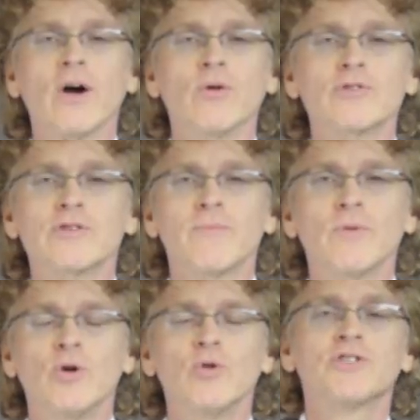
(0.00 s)
Ghost
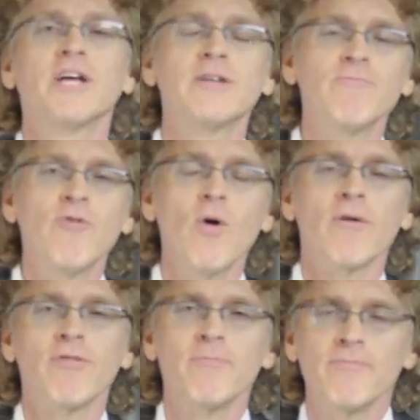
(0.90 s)
who sent them
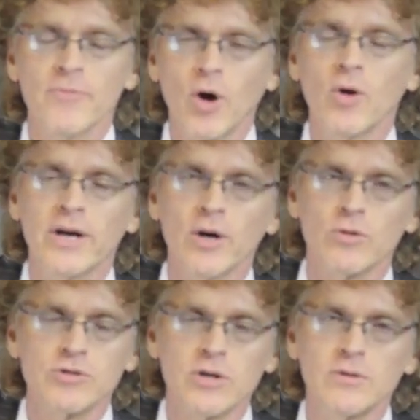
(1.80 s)
forth the Holy
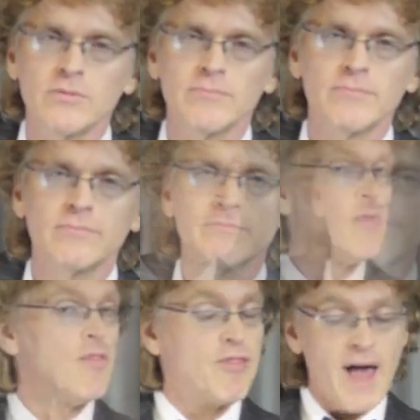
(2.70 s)
Ghost
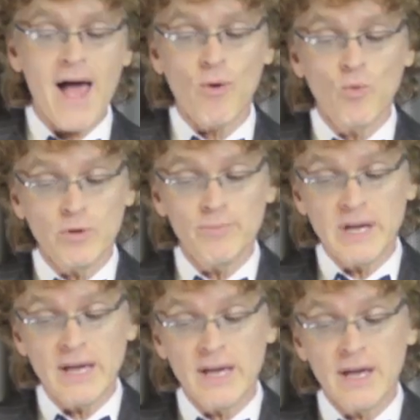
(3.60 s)
that would
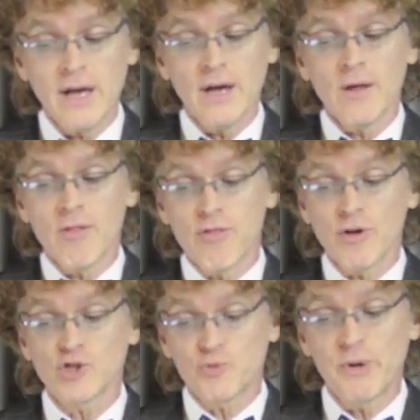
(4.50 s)
be
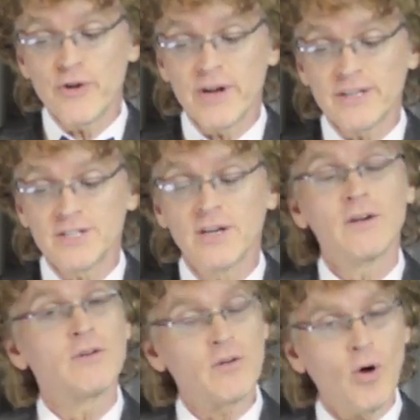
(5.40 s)
the Spirit
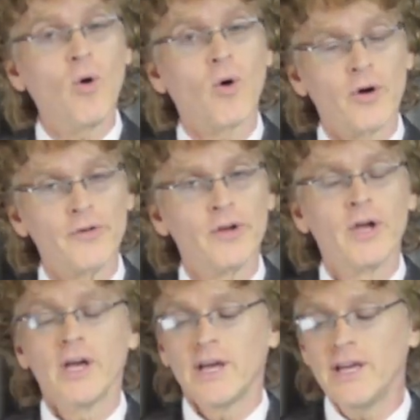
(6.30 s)
Lord
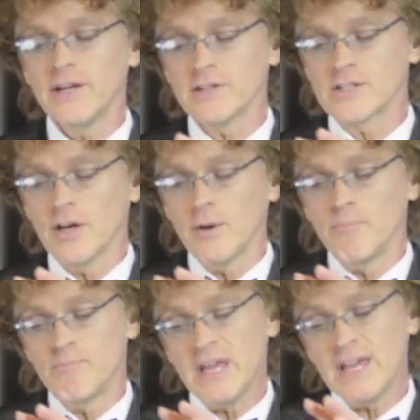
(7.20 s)
he is
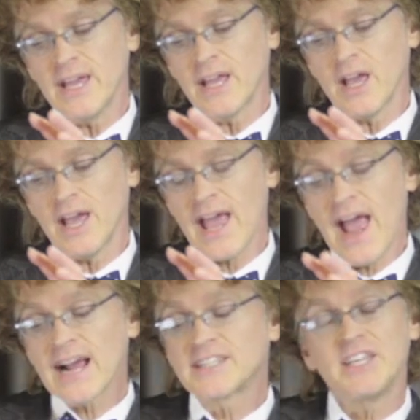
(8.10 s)
being
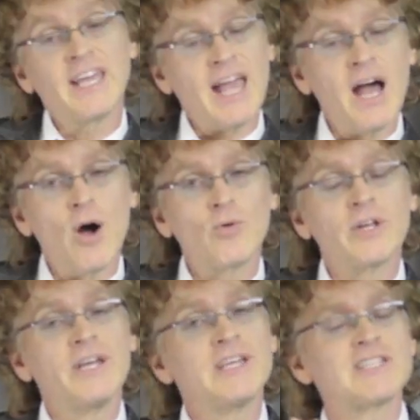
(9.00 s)
acting out
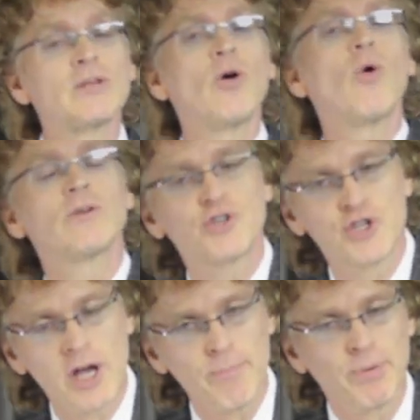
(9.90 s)
his
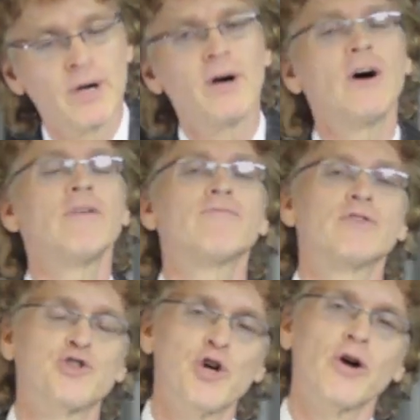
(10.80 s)
lordship of
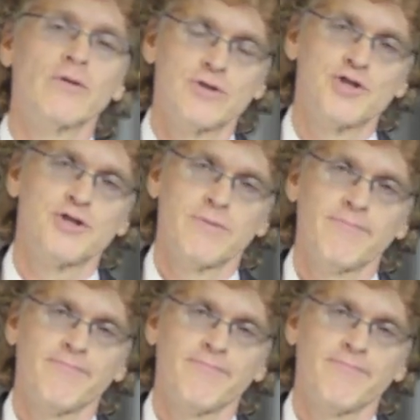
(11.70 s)
the church.